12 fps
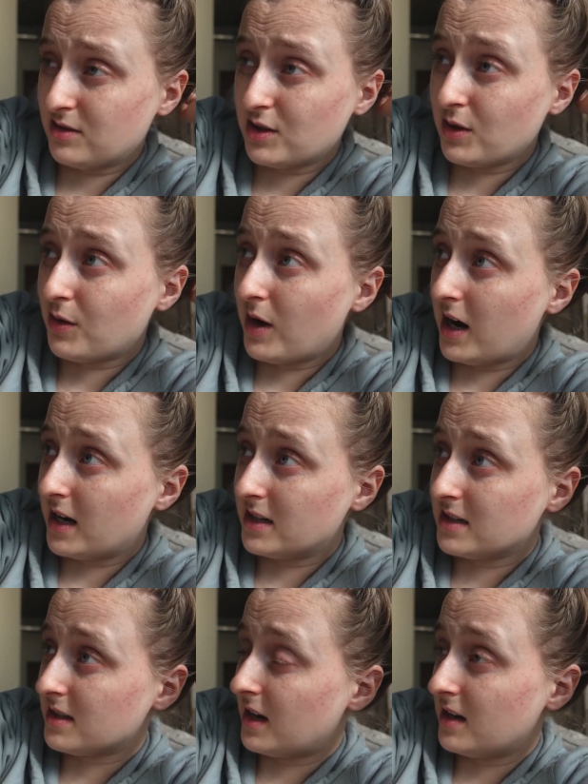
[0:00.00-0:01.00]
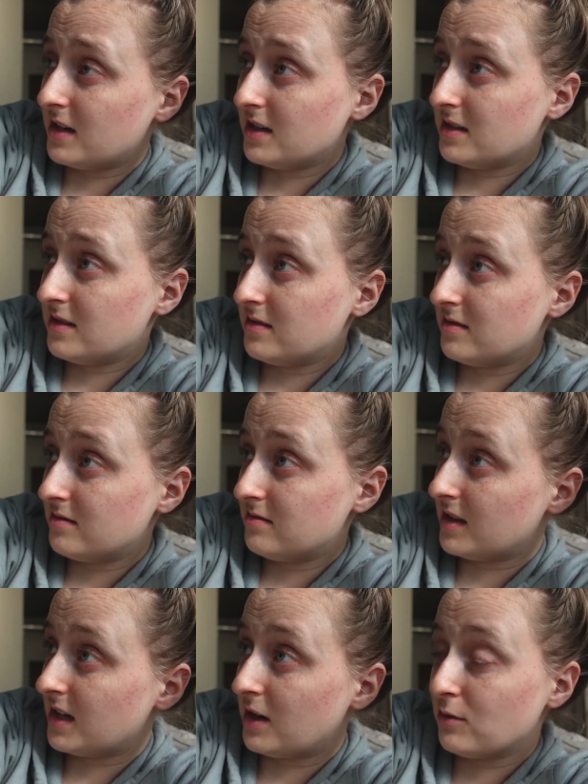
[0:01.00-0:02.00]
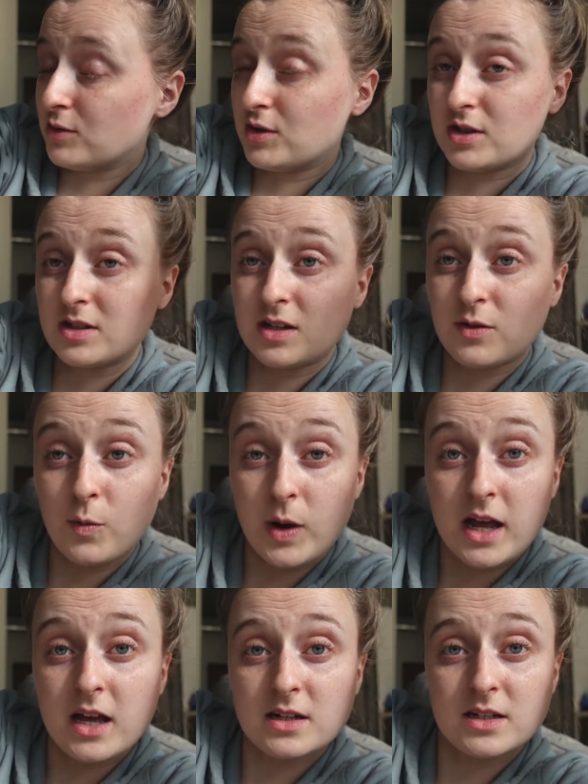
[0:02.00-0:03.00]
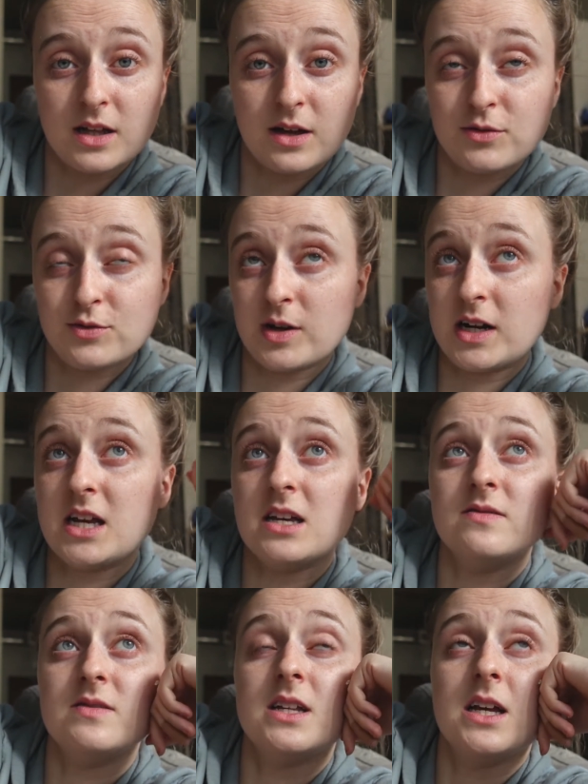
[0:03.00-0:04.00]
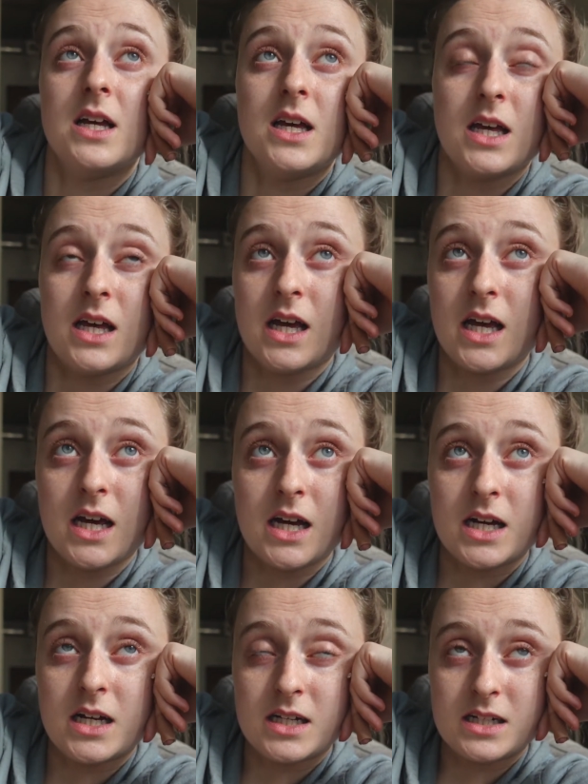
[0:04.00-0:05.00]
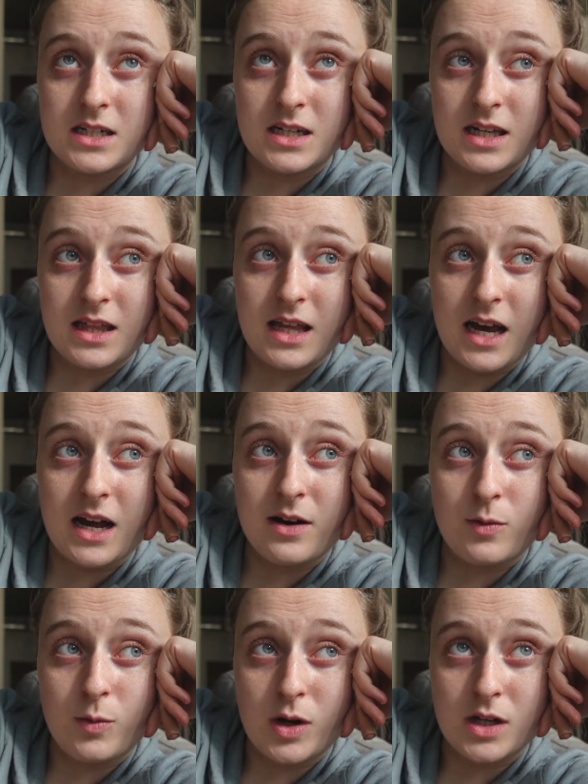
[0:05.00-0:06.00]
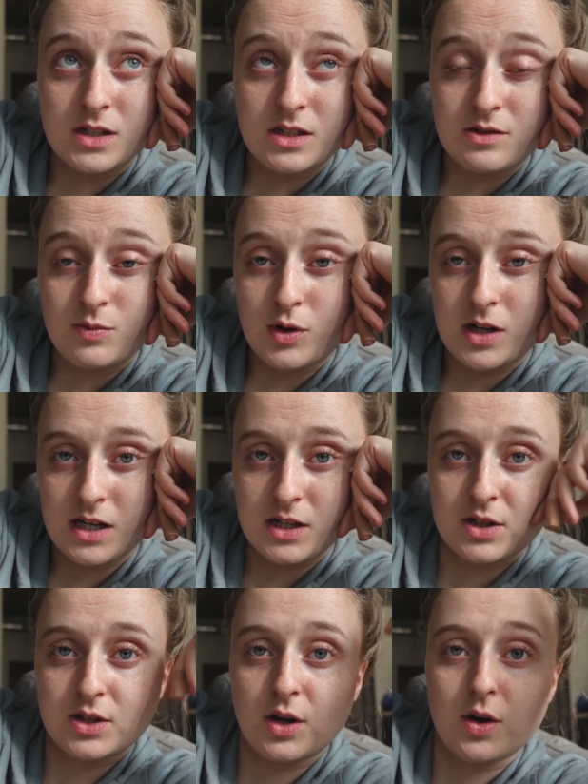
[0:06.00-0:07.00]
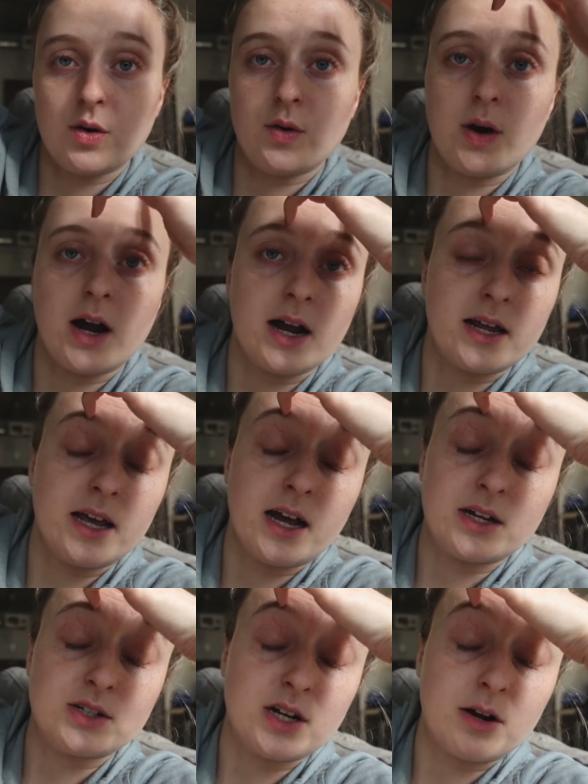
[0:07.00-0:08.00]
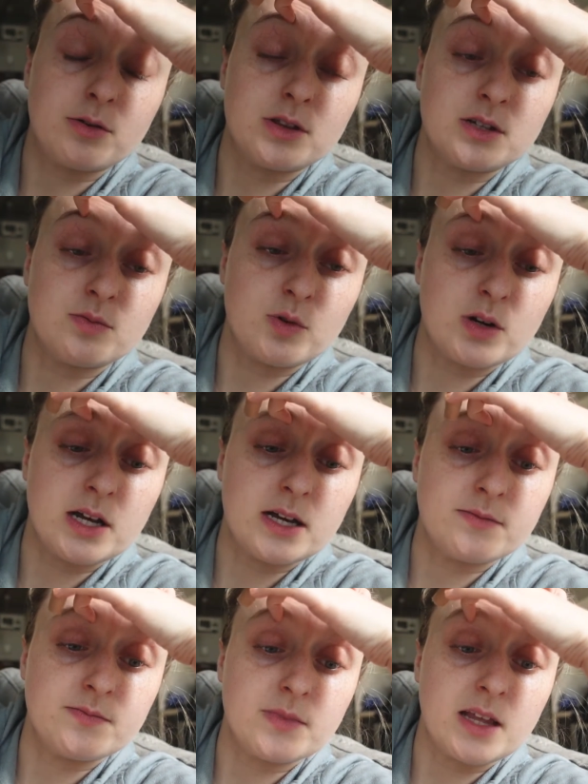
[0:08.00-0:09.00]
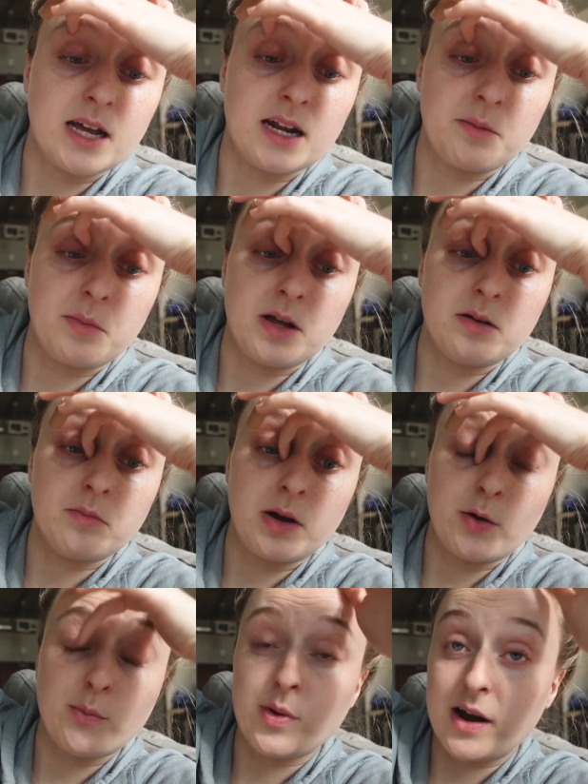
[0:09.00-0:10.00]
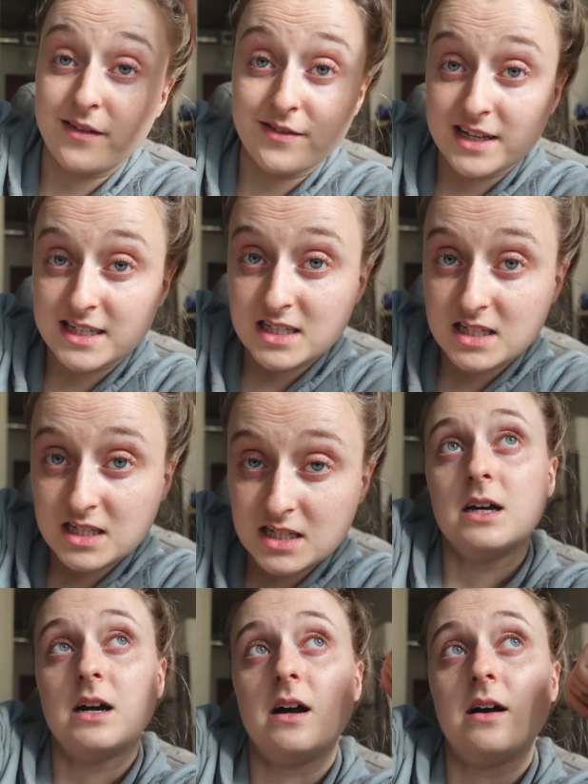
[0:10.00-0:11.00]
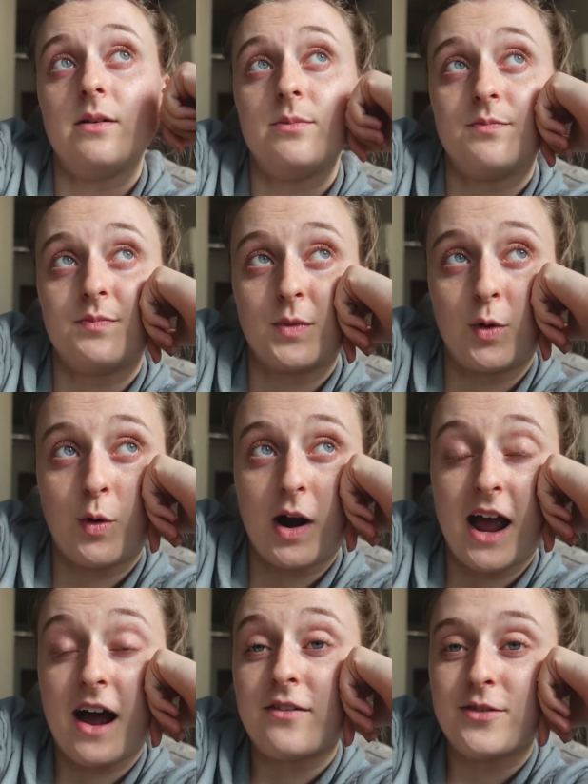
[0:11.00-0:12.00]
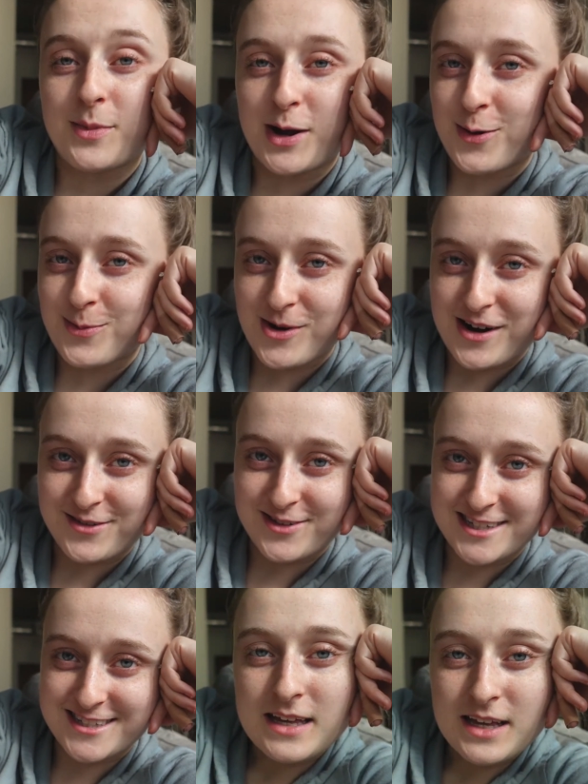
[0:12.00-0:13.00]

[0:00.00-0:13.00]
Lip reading: So I decided that I was just gonna wait until I was ready, and that was this morning. So yeah, I showered this morning and I made my own breakfast, or half of my own breakfast.